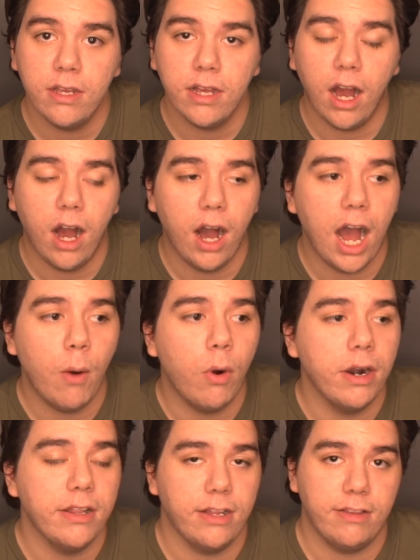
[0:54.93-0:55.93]
I
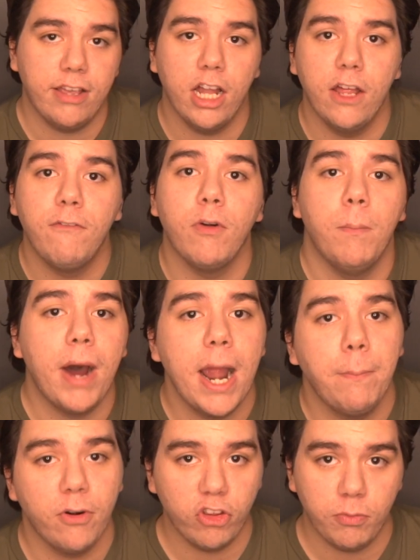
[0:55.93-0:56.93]
wanted to tell it from my
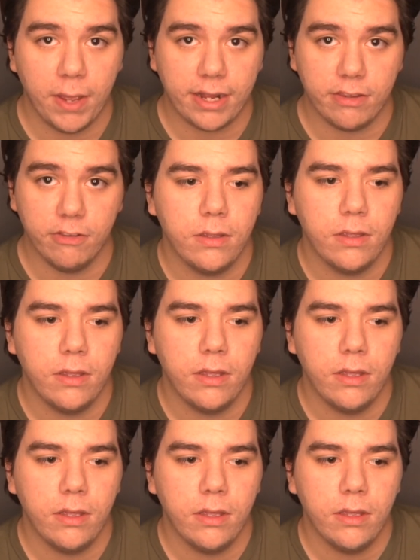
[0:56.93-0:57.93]
perspective
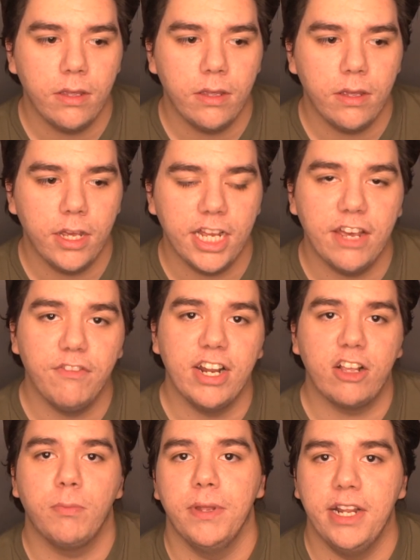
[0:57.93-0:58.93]
and give an
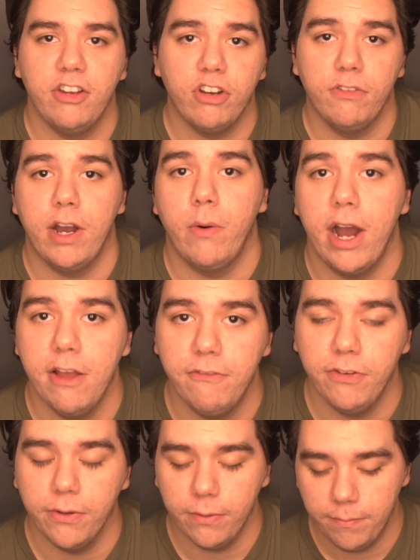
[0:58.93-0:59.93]
explanation of how I
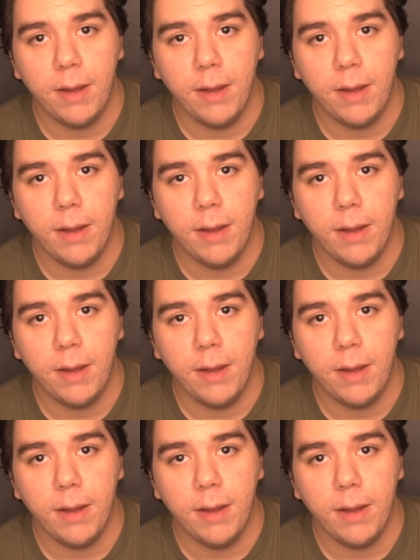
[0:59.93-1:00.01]
feel.